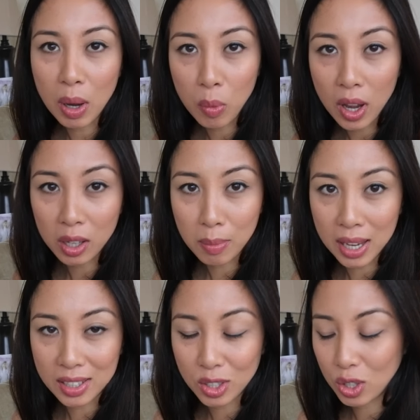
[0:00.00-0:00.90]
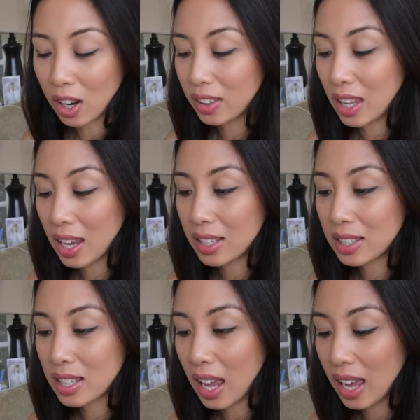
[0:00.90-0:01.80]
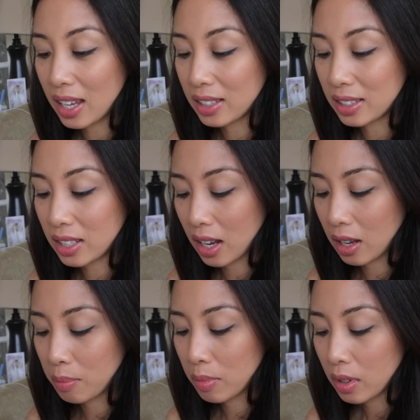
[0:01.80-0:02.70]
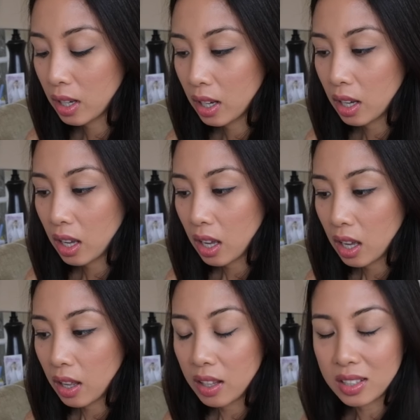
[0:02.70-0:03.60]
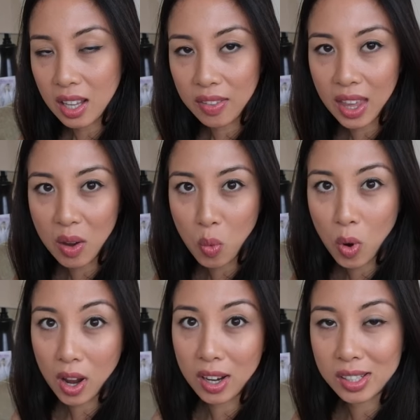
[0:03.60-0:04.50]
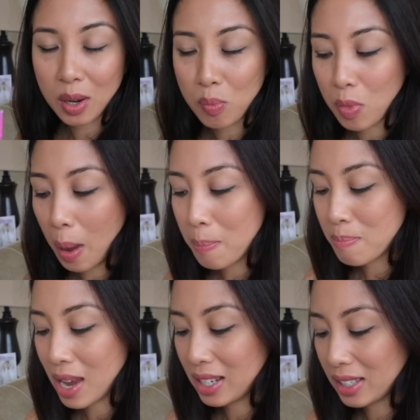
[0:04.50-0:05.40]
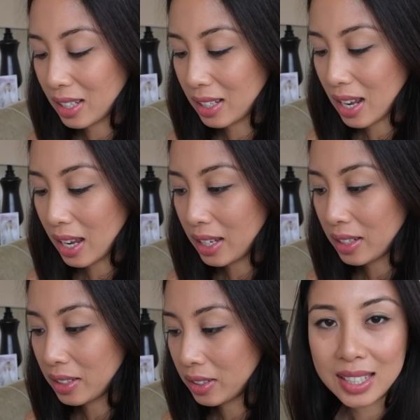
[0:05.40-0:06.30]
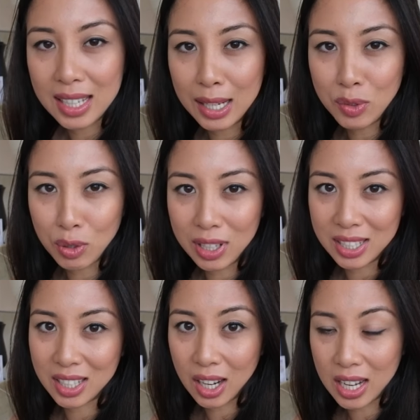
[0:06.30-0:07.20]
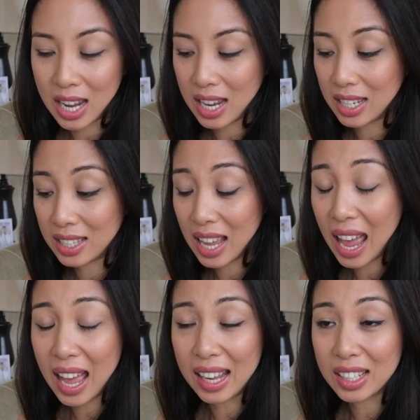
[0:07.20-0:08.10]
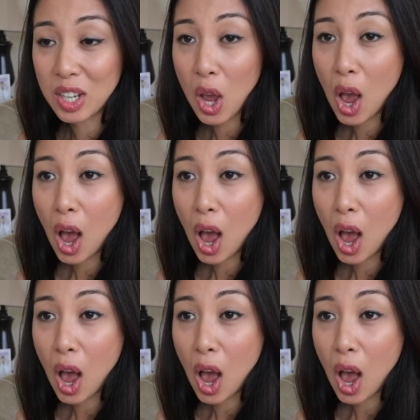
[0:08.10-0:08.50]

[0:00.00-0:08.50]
My workmates tried this and said that it worked amazingly. Steve's already done his, and